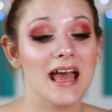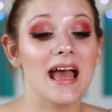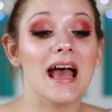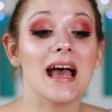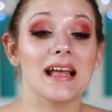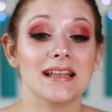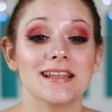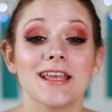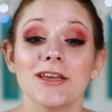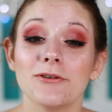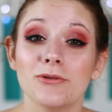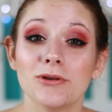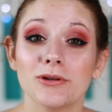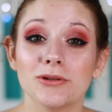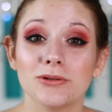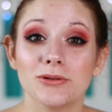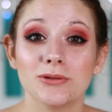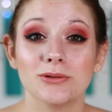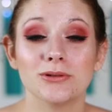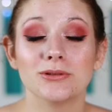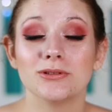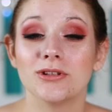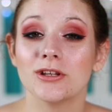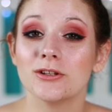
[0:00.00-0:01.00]
And if you
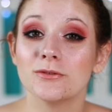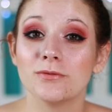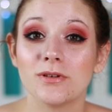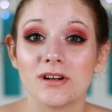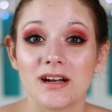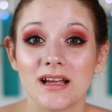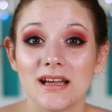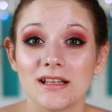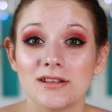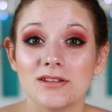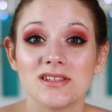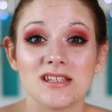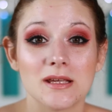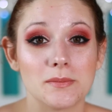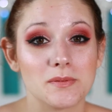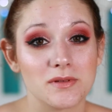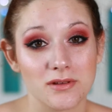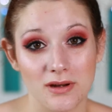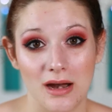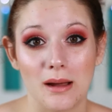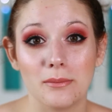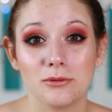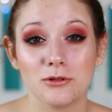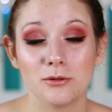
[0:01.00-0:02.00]
do, don't forget to
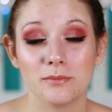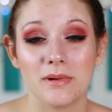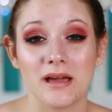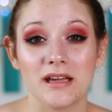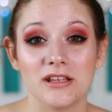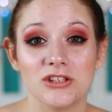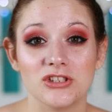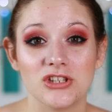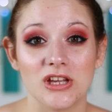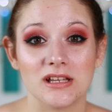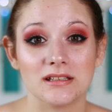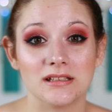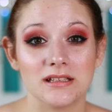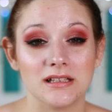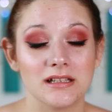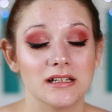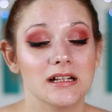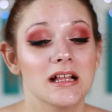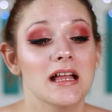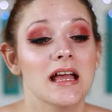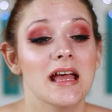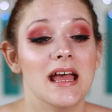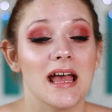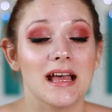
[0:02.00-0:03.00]
subscribe to my channel